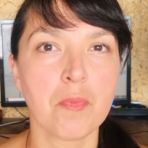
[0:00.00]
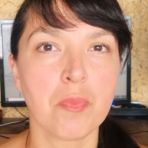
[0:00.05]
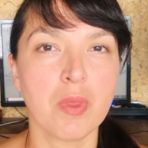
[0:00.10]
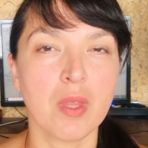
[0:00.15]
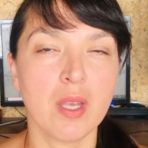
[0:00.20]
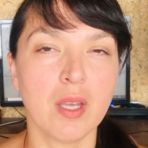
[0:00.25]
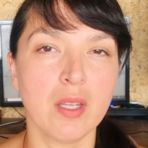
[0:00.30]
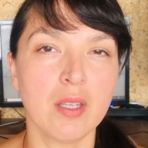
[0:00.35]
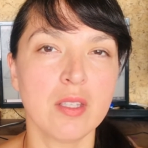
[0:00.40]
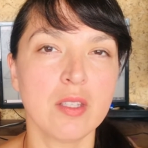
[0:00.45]

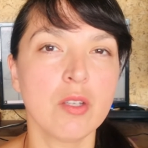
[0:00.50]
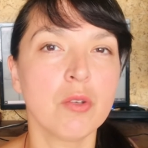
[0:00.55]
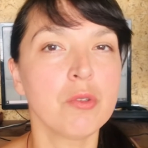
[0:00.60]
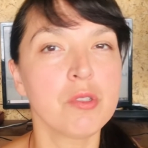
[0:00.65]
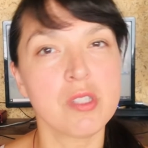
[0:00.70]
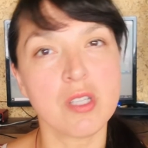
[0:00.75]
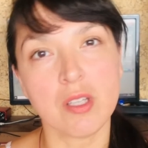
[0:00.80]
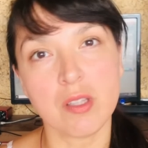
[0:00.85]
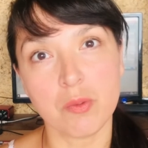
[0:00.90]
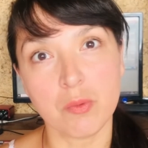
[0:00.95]
and those
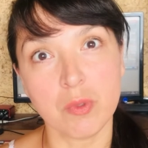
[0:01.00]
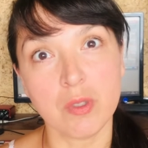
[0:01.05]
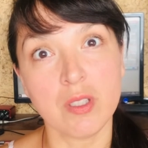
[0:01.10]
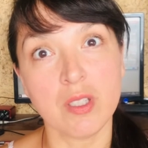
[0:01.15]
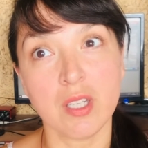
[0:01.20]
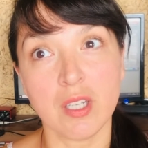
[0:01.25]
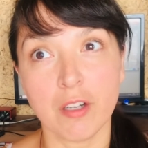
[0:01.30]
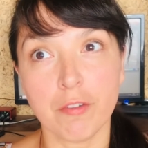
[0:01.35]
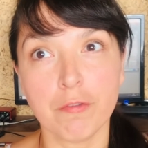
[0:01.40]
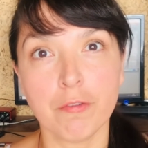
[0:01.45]
are the ones
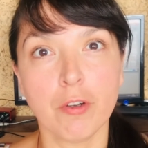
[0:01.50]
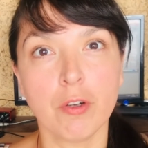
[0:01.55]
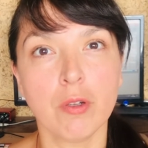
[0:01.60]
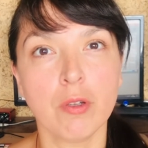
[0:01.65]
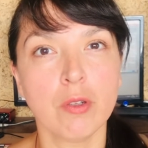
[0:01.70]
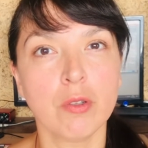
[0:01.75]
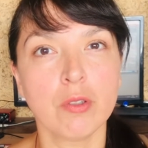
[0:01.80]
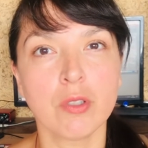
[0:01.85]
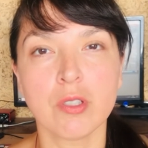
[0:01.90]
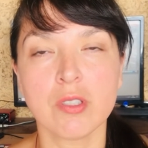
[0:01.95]
that I
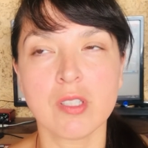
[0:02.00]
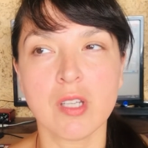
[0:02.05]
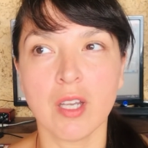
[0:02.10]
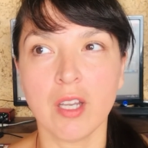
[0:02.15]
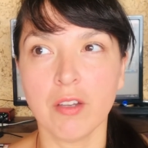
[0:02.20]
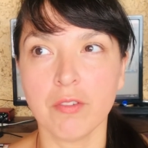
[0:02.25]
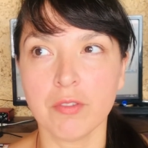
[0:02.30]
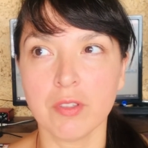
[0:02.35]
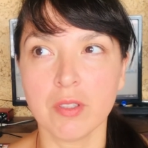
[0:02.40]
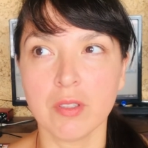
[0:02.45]
follow because I
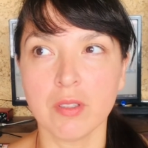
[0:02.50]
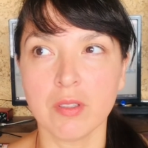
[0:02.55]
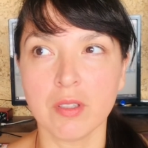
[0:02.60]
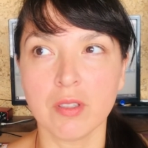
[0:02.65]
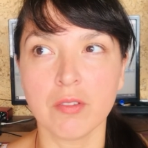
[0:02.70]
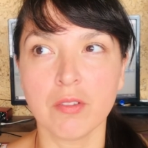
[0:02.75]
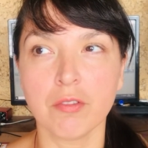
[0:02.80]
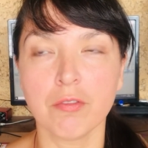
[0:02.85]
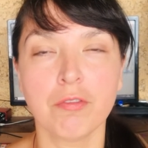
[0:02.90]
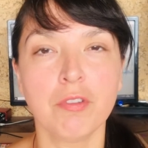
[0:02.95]
have
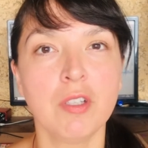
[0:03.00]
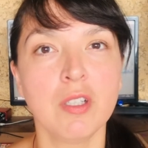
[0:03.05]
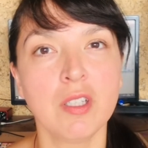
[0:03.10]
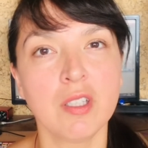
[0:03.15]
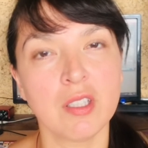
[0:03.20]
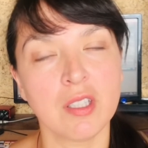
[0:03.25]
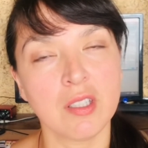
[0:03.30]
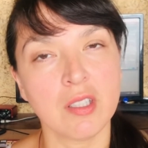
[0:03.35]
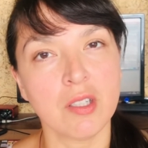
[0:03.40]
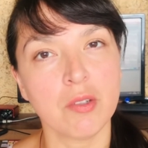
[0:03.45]
the feeling
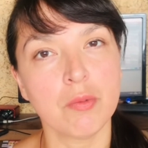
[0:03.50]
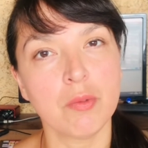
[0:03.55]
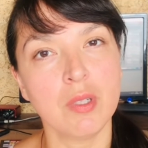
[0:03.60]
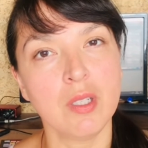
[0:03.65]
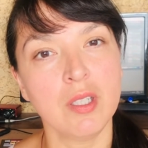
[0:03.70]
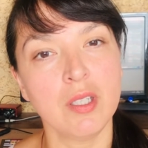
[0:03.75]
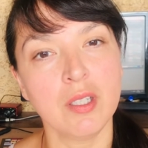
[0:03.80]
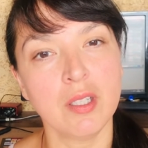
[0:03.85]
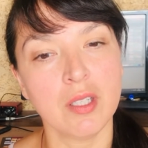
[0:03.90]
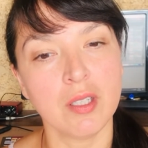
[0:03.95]
that they
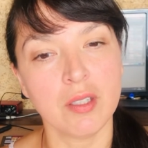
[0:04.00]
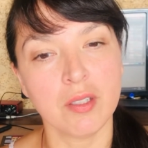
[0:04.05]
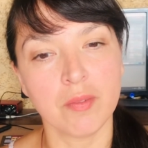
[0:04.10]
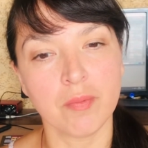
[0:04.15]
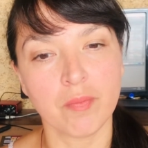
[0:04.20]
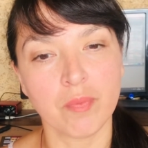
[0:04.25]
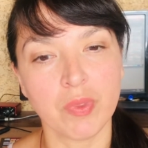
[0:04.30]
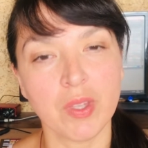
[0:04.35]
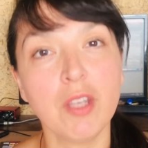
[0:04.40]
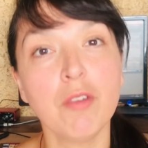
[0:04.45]
really,
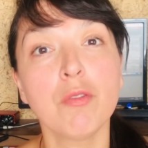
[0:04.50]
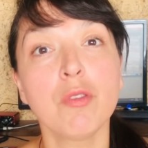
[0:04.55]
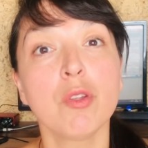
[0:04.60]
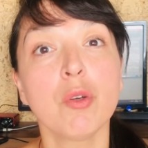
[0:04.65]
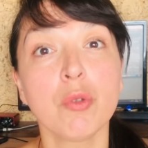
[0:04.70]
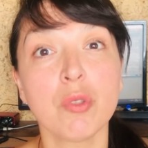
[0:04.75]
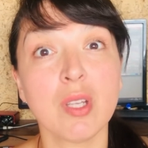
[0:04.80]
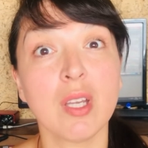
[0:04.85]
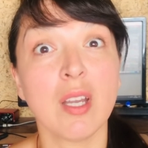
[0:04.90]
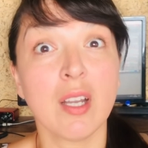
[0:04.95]
even though
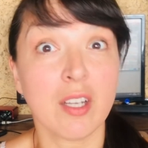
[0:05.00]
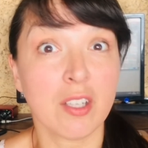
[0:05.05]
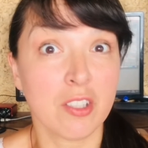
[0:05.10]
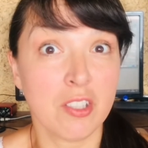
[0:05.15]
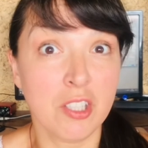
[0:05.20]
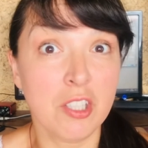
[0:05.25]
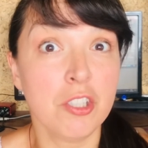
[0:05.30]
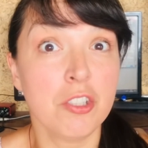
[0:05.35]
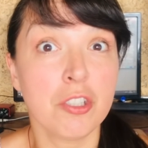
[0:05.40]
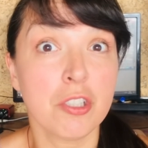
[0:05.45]
they are
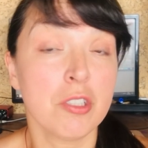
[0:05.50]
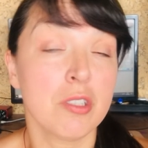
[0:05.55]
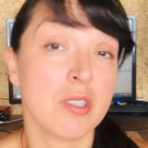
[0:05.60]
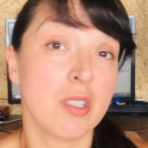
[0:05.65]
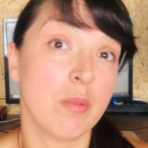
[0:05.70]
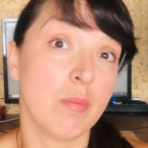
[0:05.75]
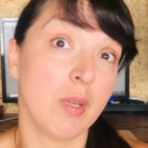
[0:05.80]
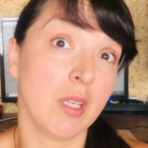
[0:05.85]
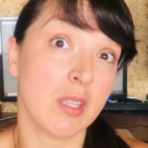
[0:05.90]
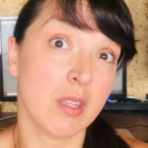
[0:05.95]
teachers, they
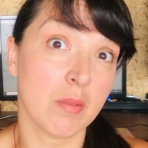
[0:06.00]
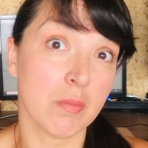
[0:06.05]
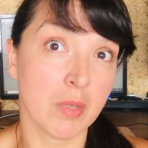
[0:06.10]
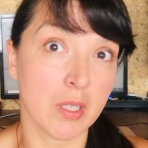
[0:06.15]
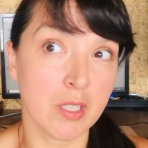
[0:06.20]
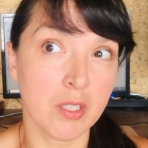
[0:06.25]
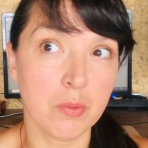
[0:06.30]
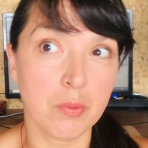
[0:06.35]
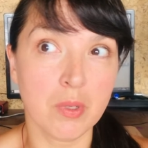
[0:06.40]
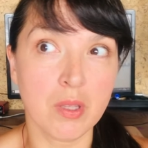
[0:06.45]
make their
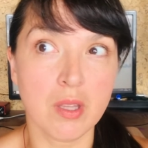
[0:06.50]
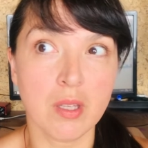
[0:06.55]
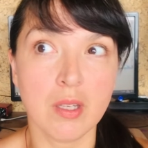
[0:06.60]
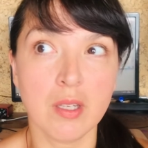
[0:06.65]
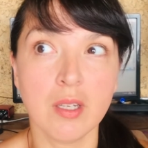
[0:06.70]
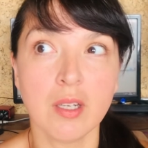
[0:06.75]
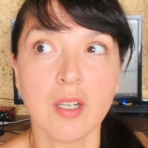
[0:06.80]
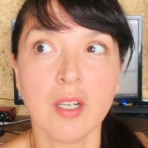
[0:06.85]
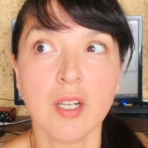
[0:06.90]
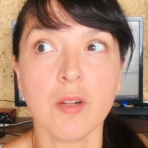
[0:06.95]
money with
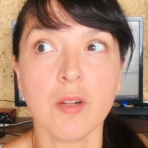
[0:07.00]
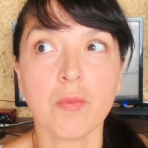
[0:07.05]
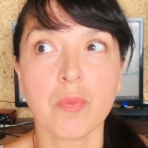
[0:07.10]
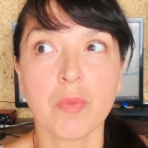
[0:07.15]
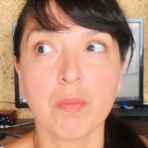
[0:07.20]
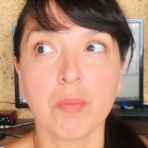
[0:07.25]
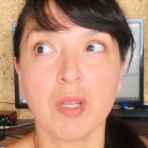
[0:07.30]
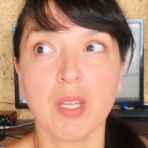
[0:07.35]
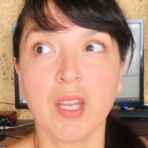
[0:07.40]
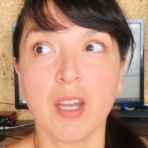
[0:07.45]
it,
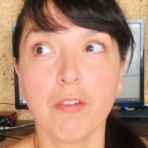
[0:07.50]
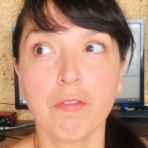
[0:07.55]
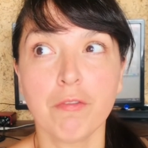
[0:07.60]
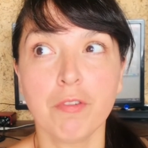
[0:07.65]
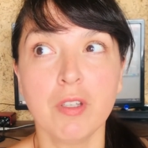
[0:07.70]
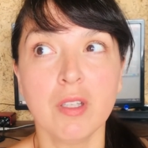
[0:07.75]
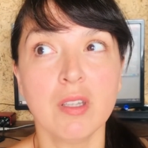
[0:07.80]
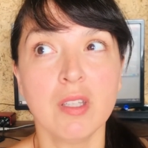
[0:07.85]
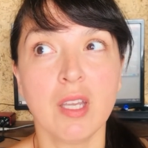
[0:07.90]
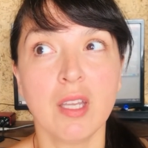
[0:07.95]
but I
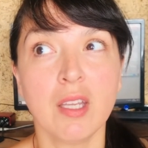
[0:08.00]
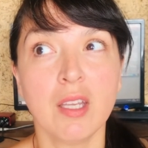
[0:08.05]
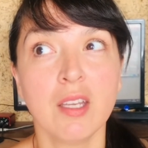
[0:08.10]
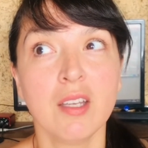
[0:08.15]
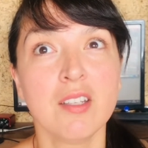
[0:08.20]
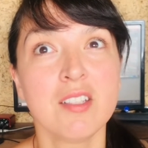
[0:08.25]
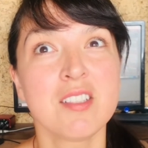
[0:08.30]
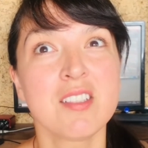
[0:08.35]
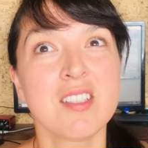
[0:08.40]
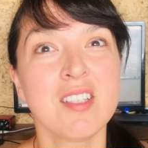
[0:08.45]
feel they
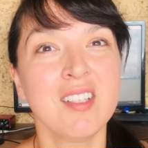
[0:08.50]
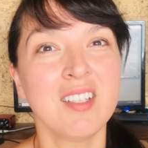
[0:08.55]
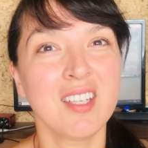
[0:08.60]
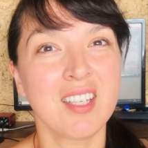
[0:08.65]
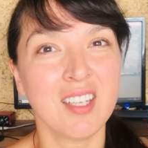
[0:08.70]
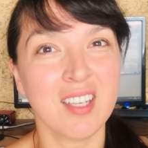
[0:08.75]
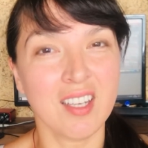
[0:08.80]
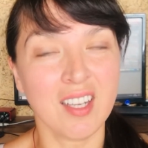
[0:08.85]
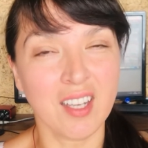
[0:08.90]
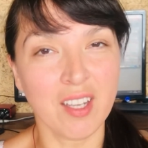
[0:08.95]
still
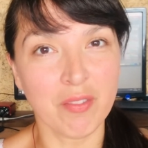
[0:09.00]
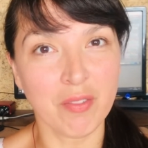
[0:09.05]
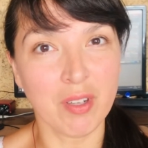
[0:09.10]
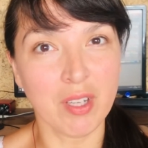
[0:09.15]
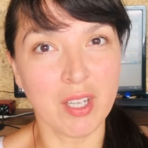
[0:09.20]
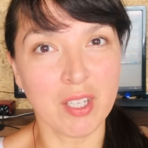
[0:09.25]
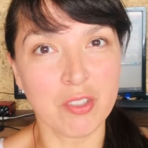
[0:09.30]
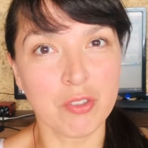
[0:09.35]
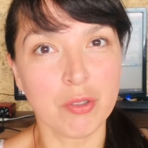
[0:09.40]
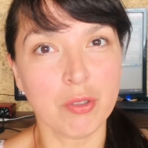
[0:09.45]
have a
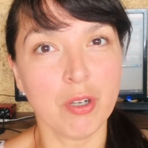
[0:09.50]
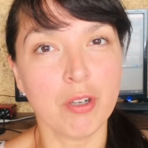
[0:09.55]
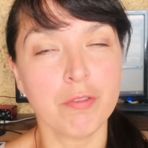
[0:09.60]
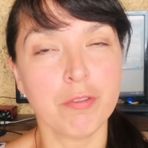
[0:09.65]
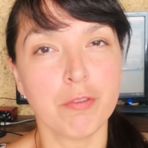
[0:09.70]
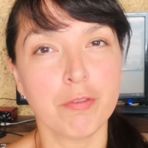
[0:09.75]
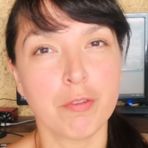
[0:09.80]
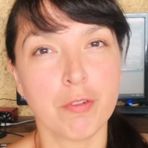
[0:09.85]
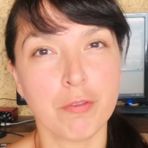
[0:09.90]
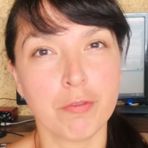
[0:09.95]
lot to offer
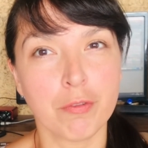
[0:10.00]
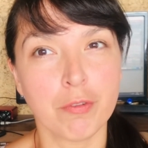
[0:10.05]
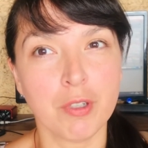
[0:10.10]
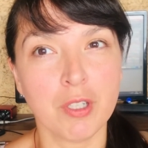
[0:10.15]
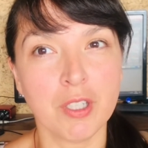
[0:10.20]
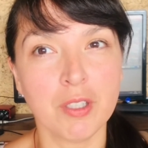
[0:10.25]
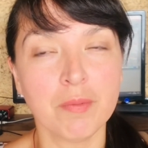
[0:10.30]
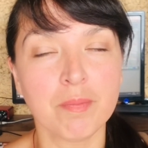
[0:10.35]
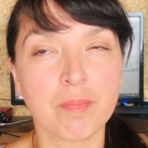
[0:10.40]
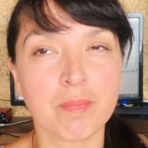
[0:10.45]
for
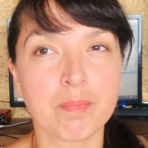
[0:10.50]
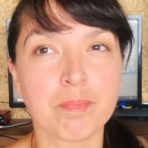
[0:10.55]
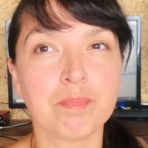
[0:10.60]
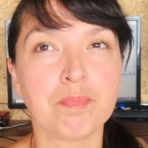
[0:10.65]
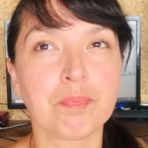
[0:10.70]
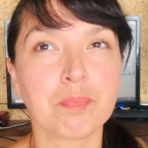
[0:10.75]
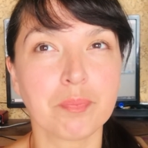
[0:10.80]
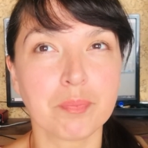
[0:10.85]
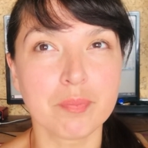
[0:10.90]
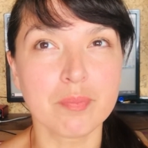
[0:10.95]
free.
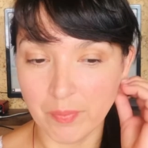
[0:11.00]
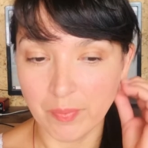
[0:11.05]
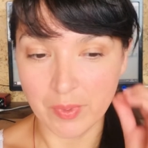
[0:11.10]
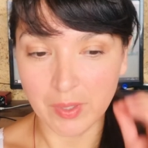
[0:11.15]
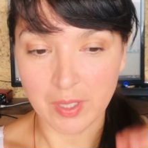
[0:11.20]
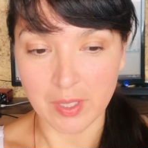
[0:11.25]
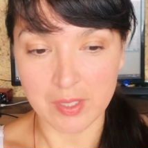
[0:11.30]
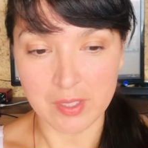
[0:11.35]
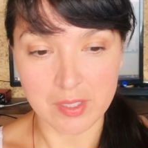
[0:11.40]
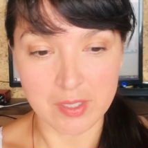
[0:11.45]

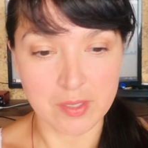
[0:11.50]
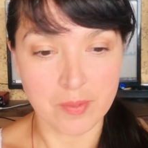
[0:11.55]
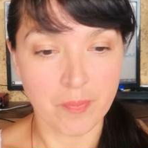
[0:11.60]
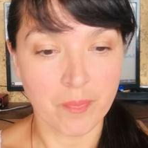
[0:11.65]
Yes.